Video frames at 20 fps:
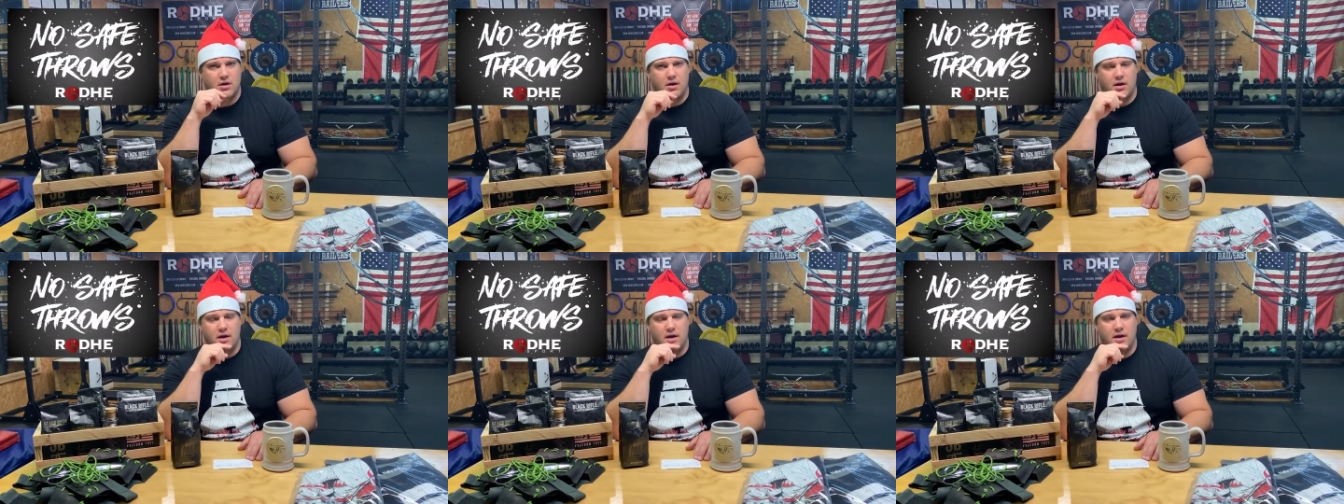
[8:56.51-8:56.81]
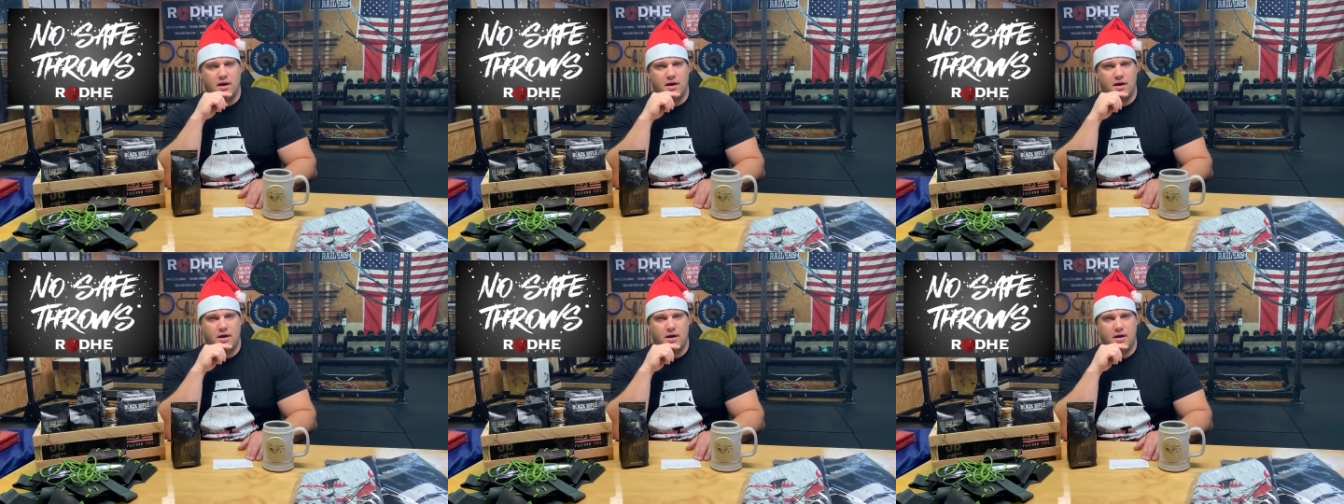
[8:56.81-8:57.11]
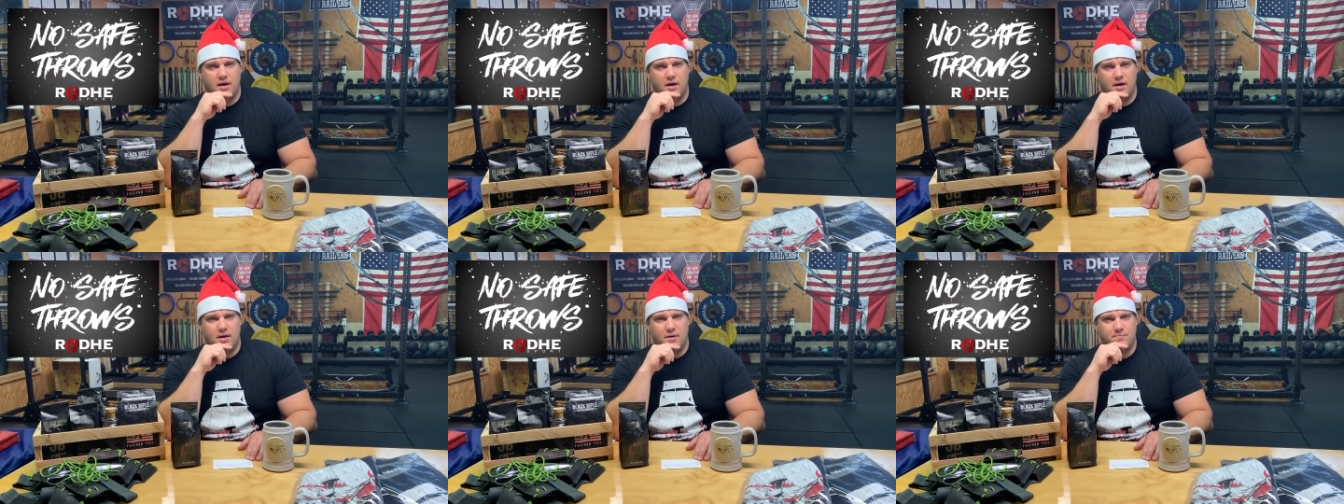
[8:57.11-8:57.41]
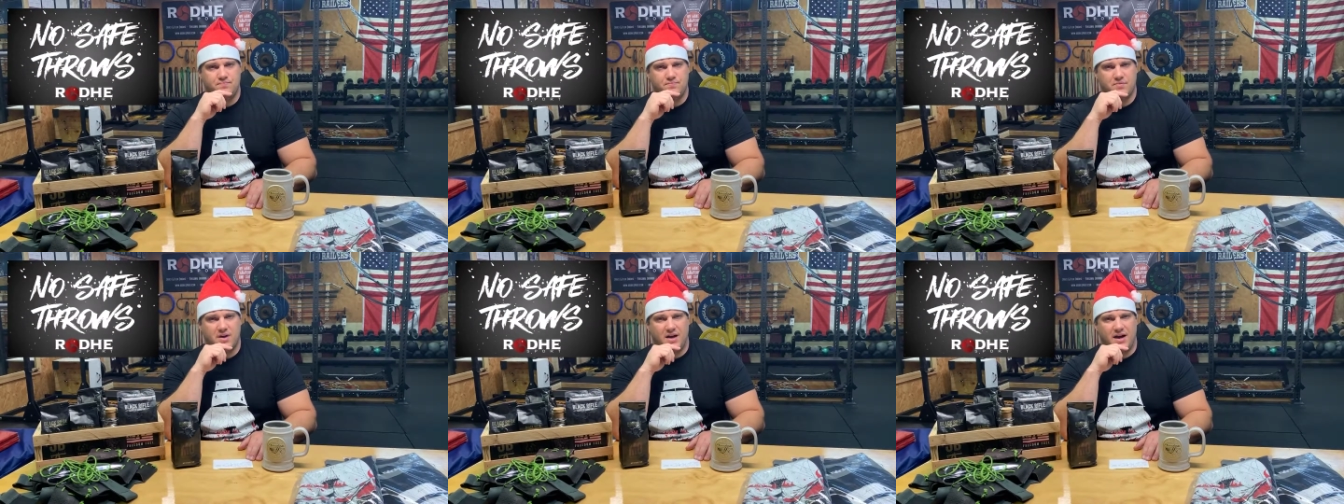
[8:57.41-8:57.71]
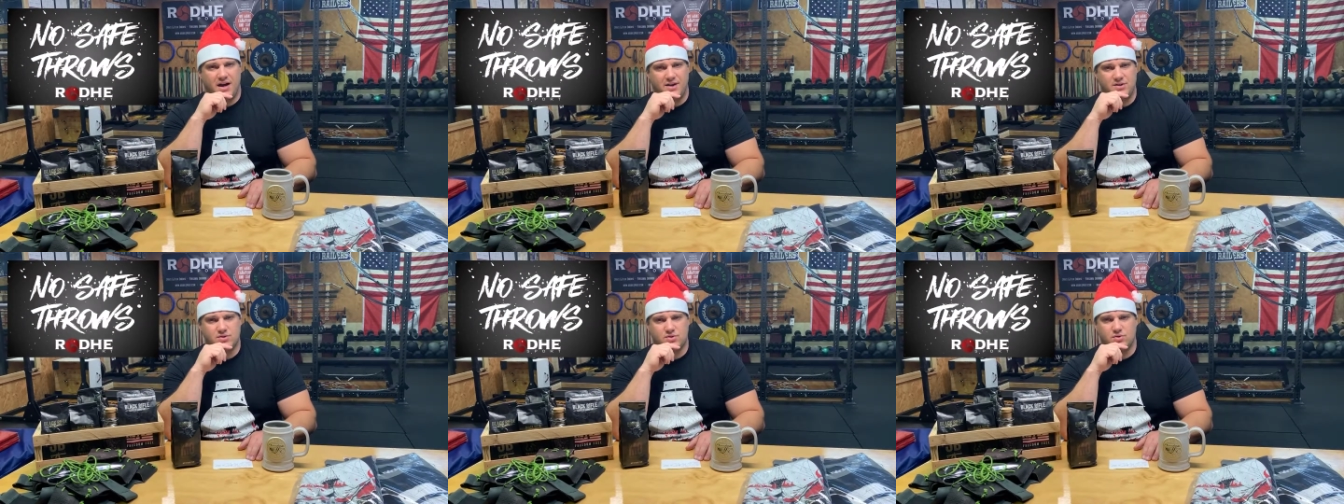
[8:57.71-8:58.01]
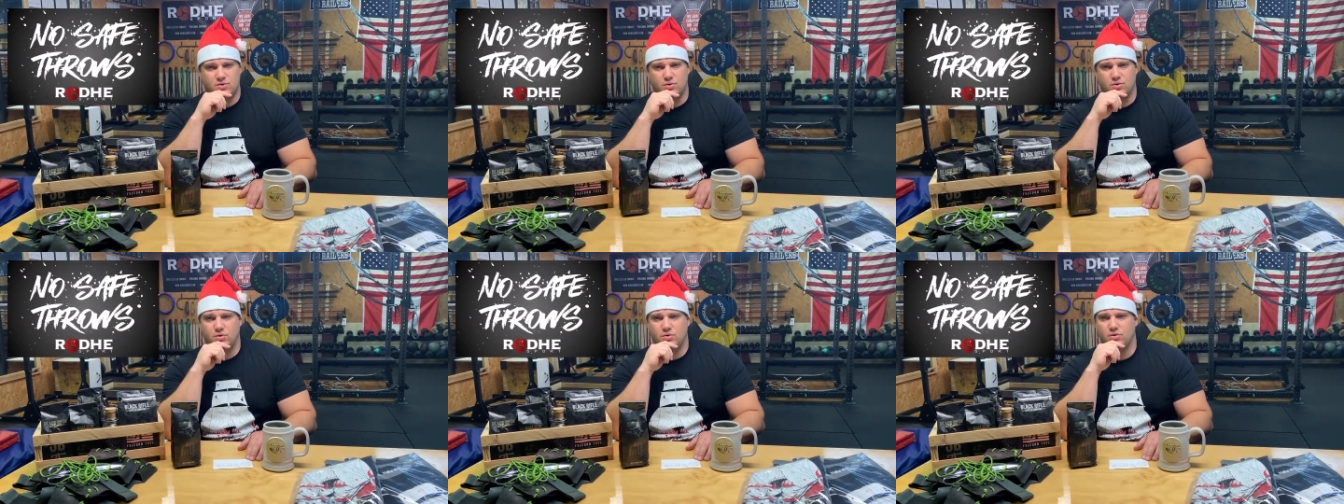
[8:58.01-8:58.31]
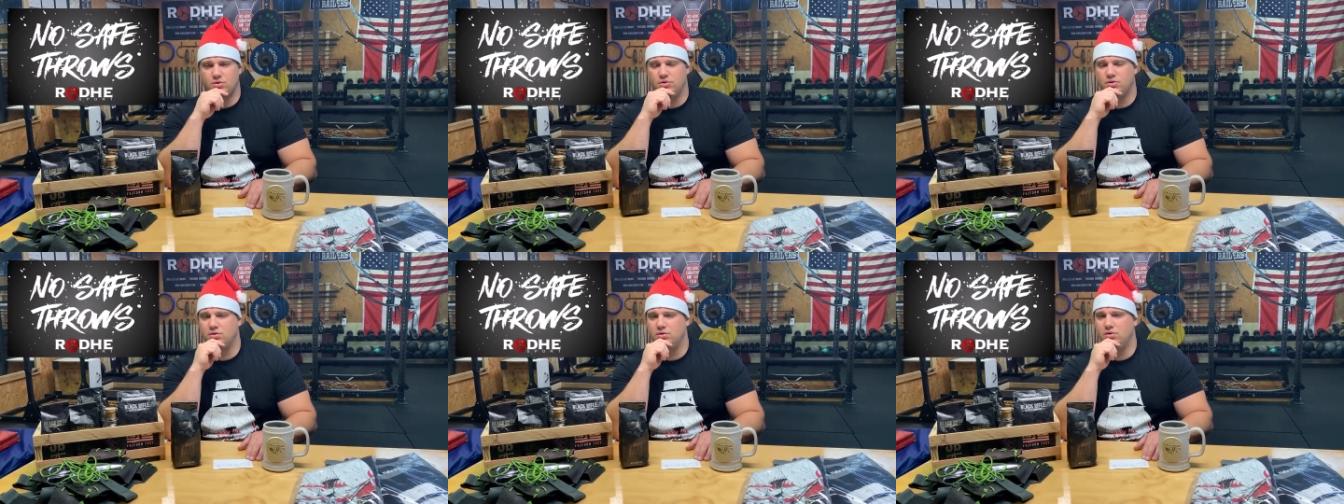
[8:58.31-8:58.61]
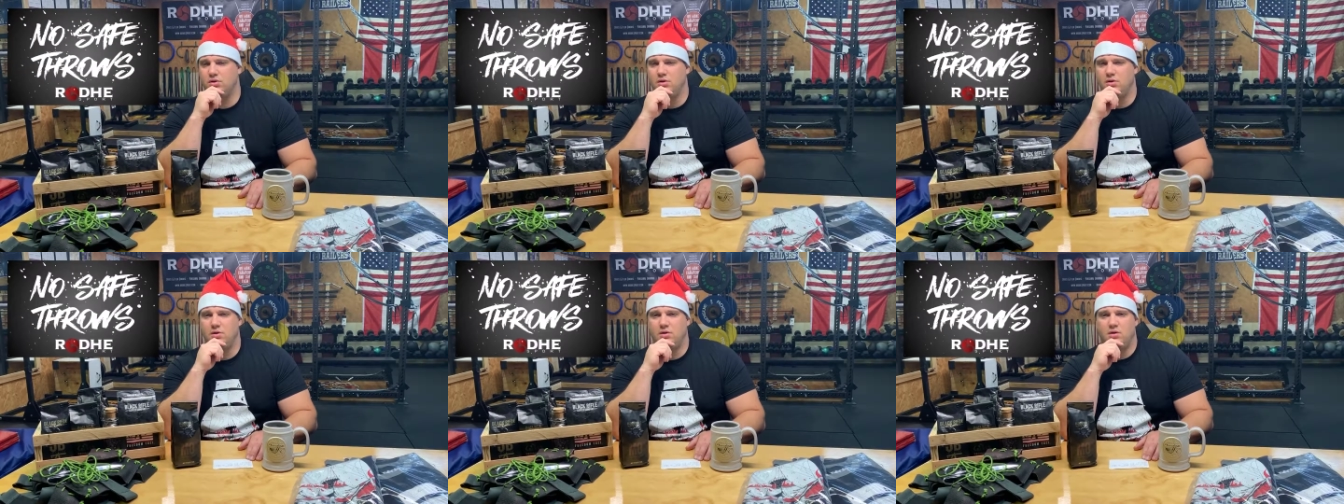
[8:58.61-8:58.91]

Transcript: high school.